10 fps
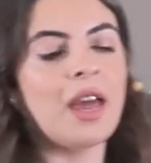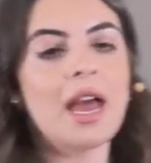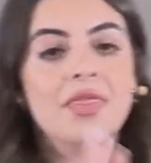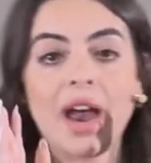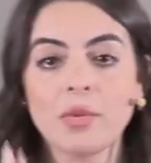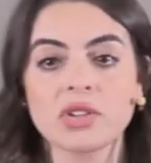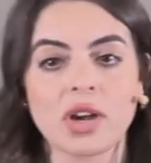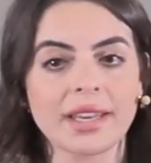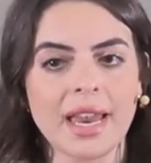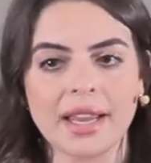And that was,
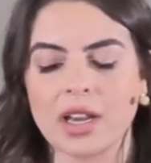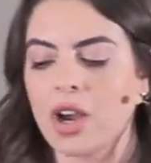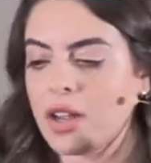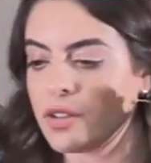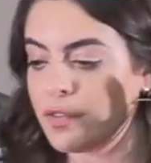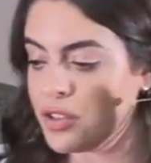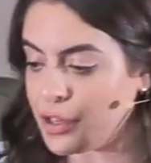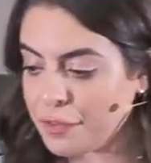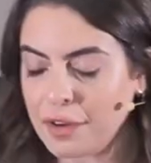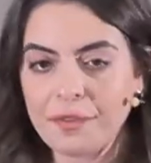again,
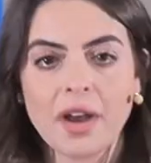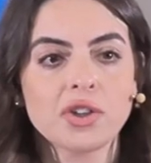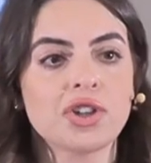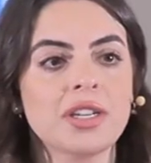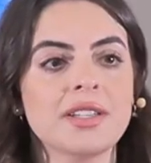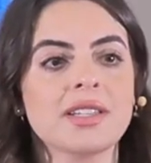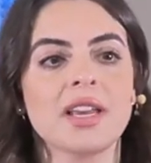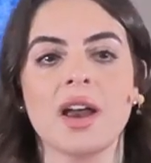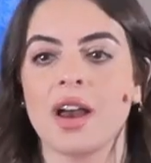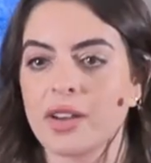different functions
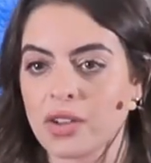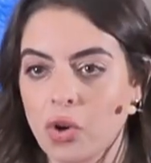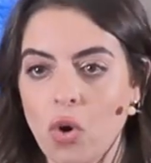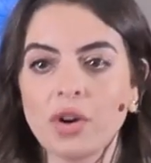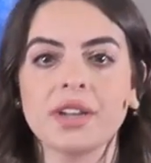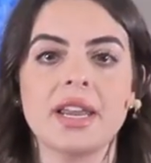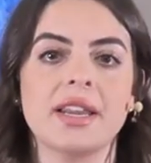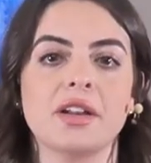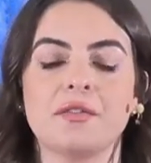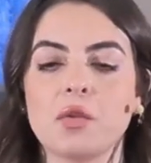
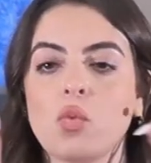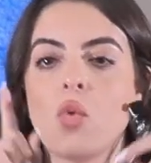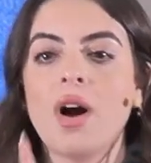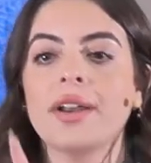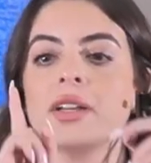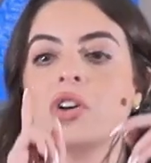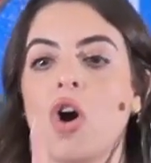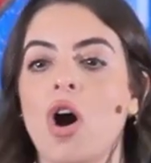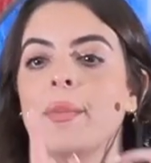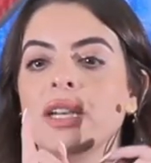coordinated for one
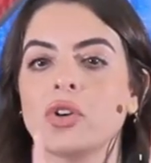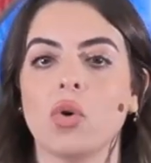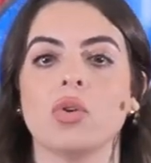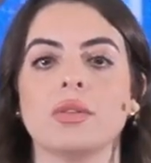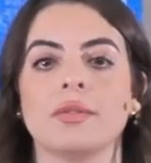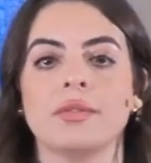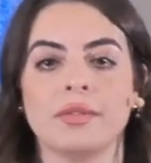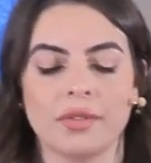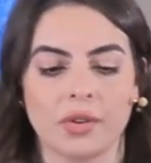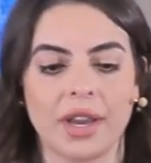common goal
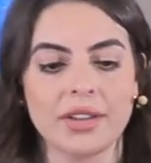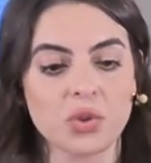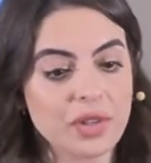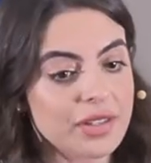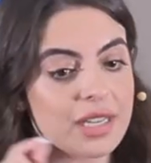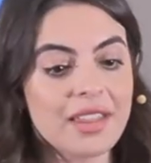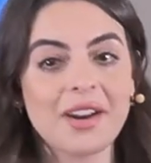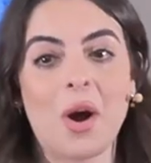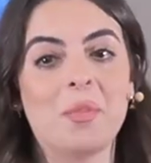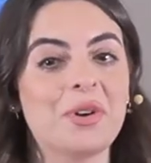Okay, so we see
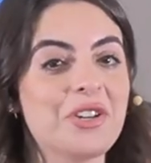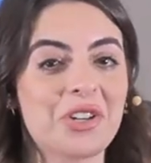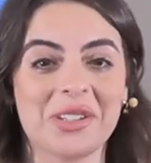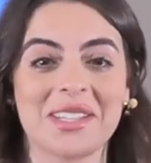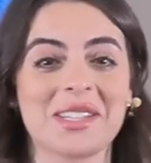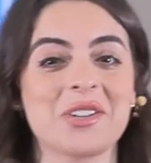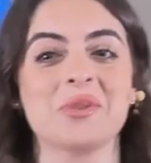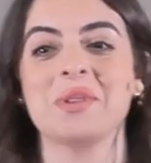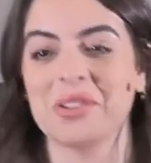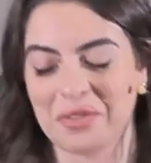that operational in such a
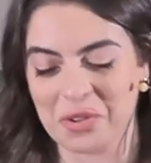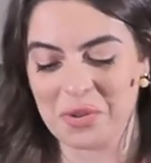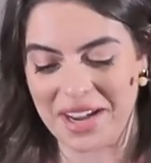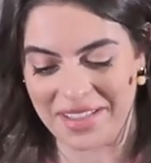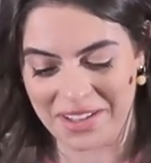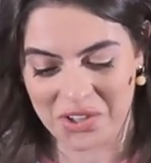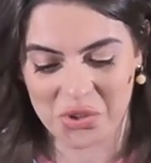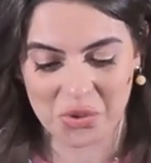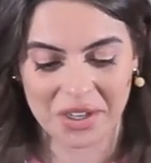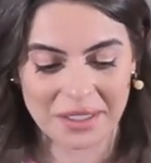beautiful way in this
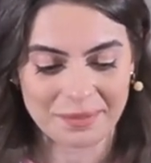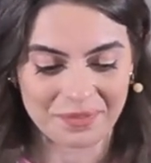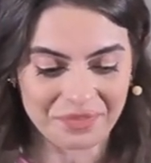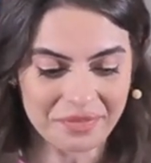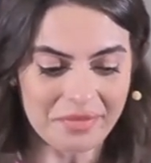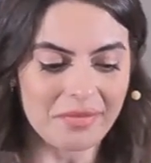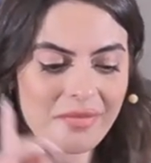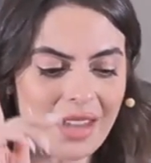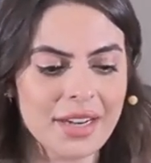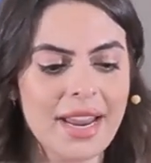story.
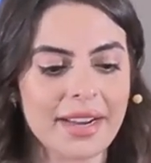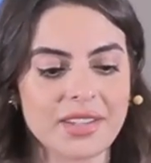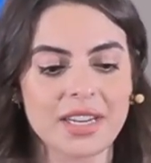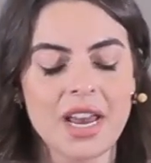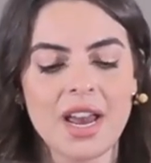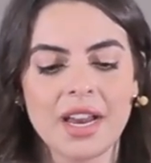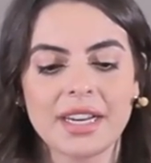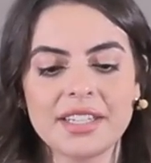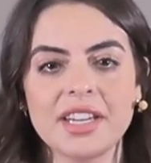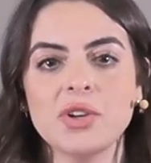Next,
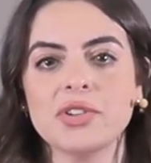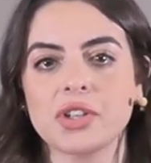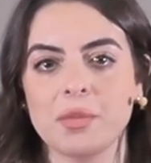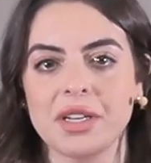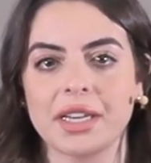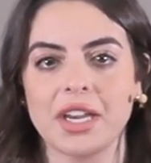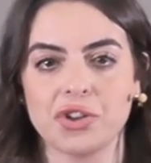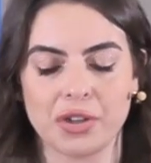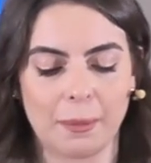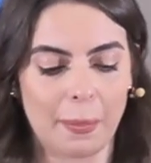continuous
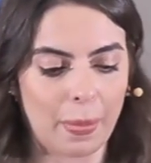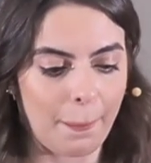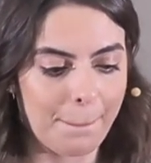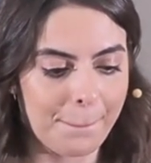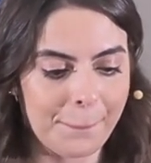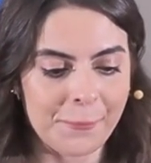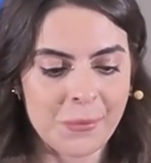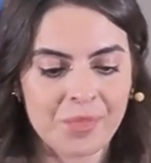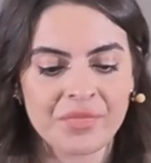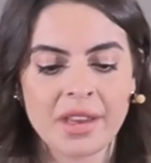communication.
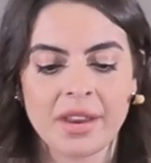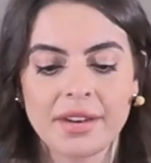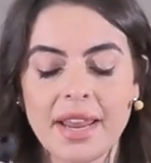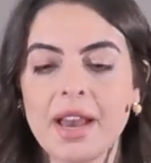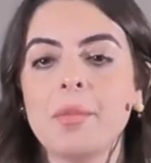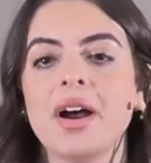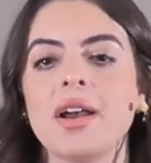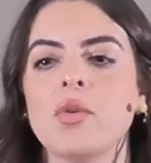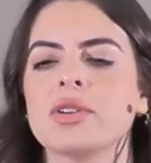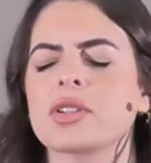
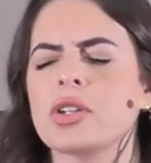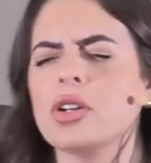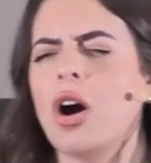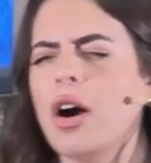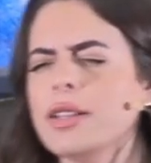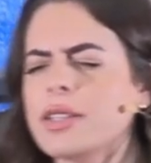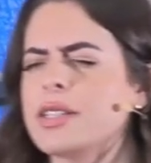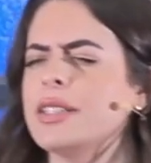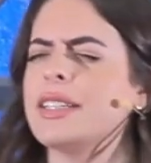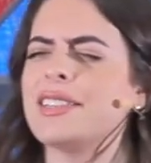Nehemiah was
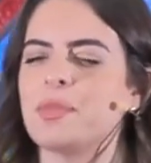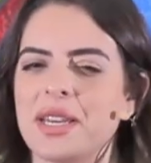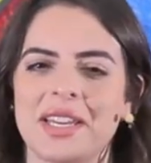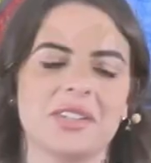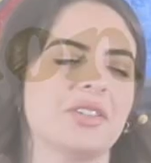constantly speaking